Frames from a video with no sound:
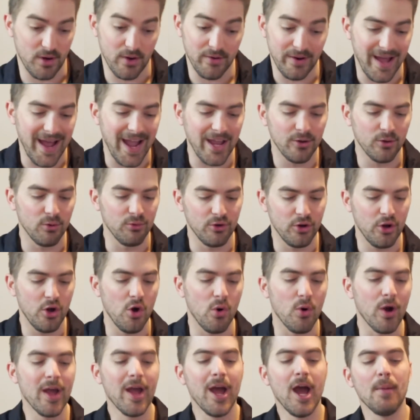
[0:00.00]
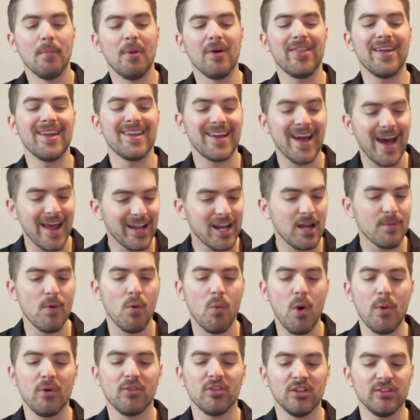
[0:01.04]
round, I don't know. But they got to come
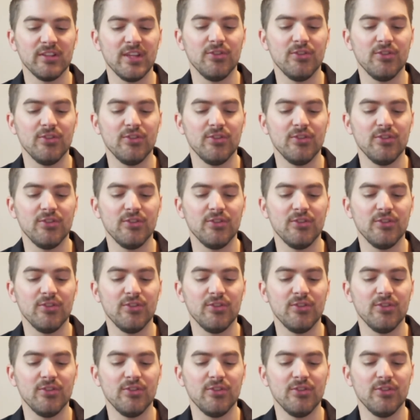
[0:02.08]
away with at